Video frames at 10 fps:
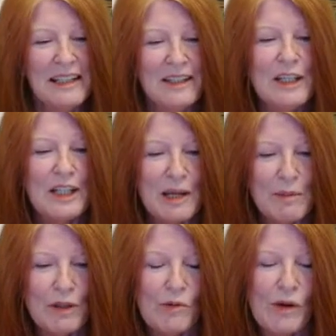In the name
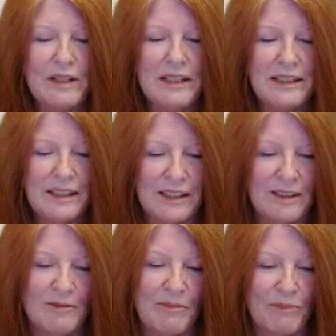of the oneness,
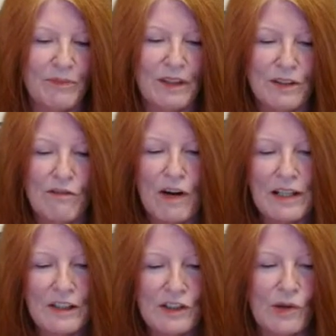
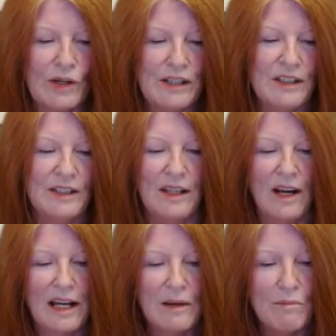divine source,
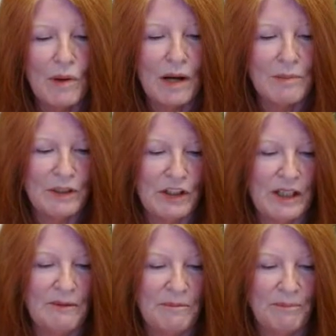I am
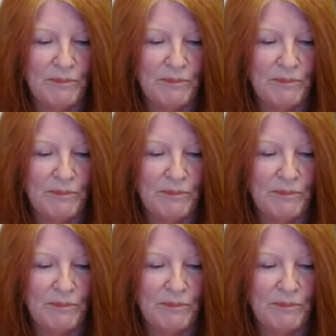Babaji.